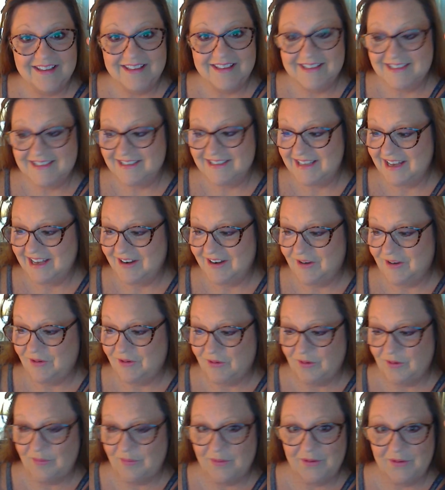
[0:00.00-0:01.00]
Isn't that
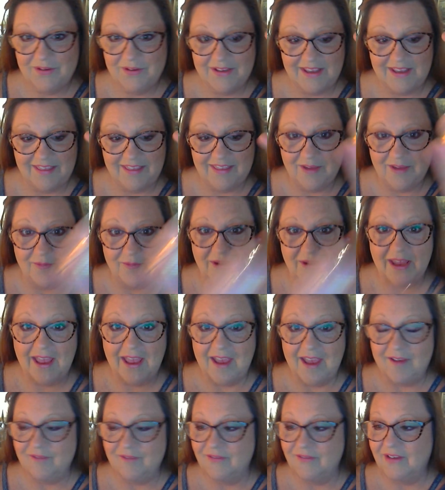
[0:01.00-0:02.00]
adorable? And then we
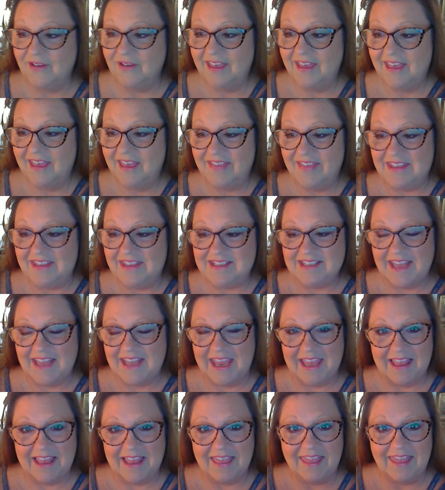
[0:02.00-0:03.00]
have this
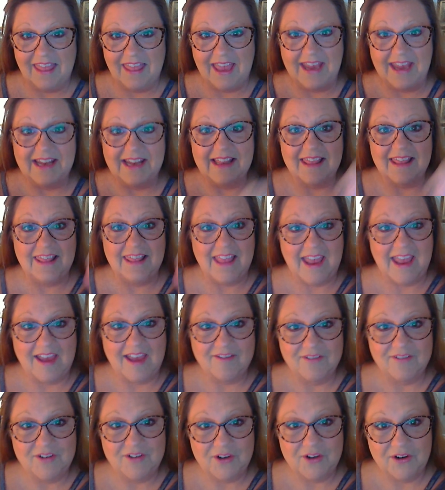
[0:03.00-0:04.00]
like light
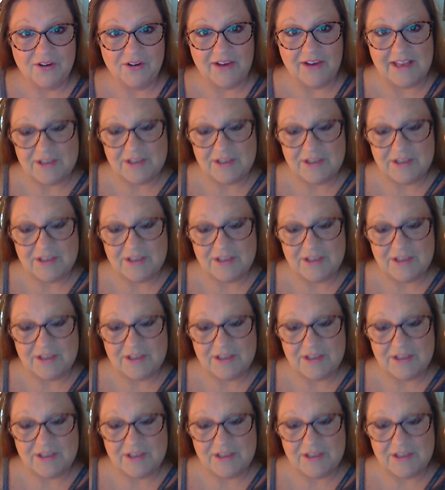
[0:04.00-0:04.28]
lavender.